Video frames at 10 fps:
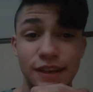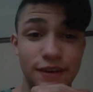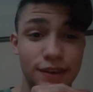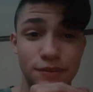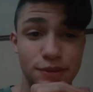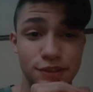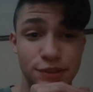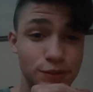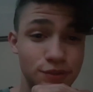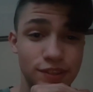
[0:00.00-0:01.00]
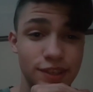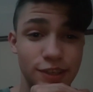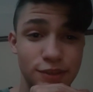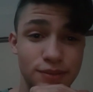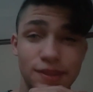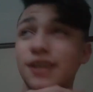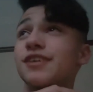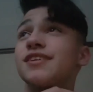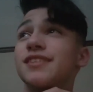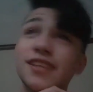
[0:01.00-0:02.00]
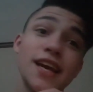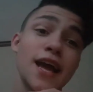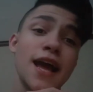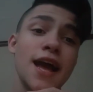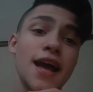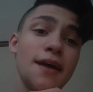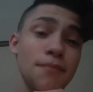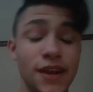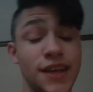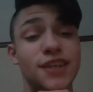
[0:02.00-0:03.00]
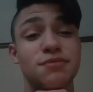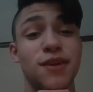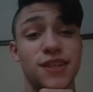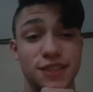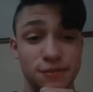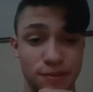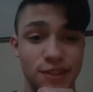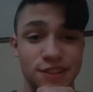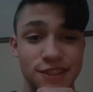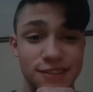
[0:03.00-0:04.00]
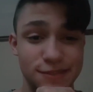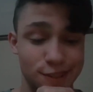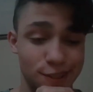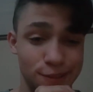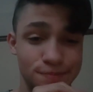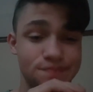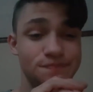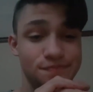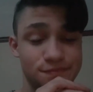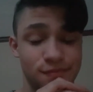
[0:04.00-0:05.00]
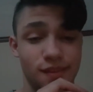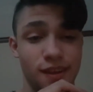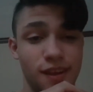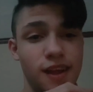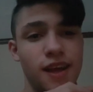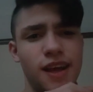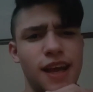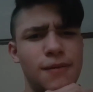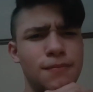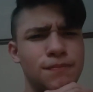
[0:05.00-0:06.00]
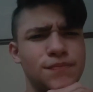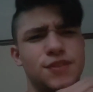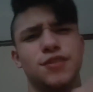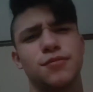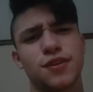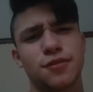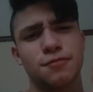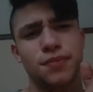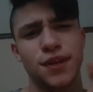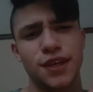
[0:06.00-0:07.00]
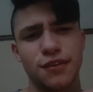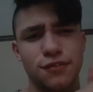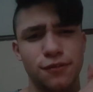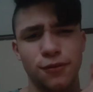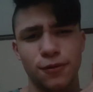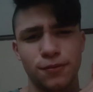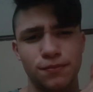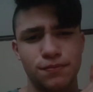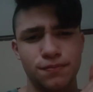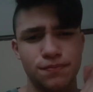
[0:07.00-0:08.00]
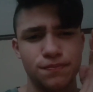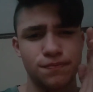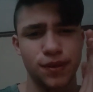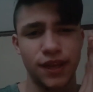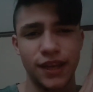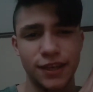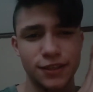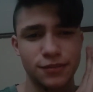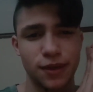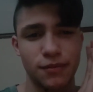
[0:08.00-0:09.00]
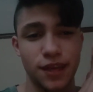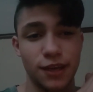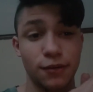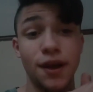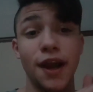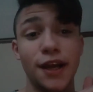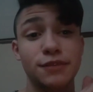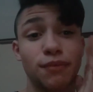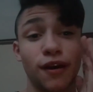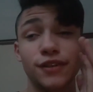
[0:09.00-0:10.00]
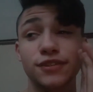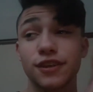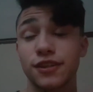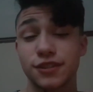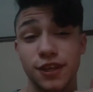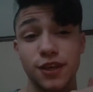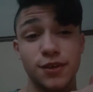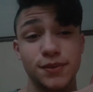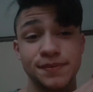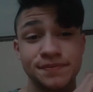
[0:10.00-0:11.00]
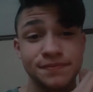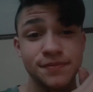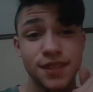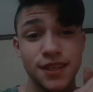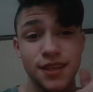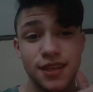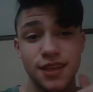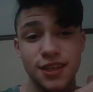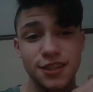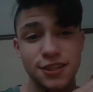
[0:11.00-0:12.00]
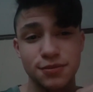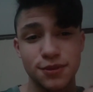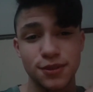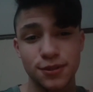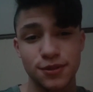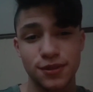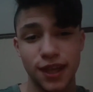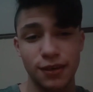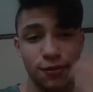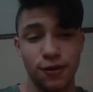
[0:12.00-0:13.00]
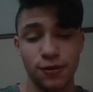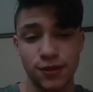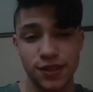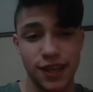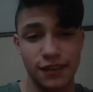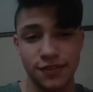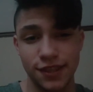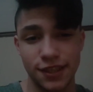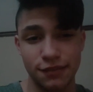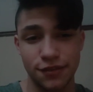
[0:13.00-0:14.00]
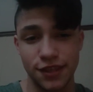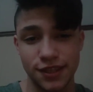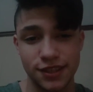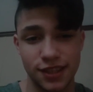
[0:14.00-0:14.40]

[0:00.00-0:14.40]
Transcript: Dead Redemption 2 videos because my Xbox is busted, so. And some of your PS4 players might be like, well, Xbox sucks. No. There's just one little thing wrong with that. I have to get it fixed.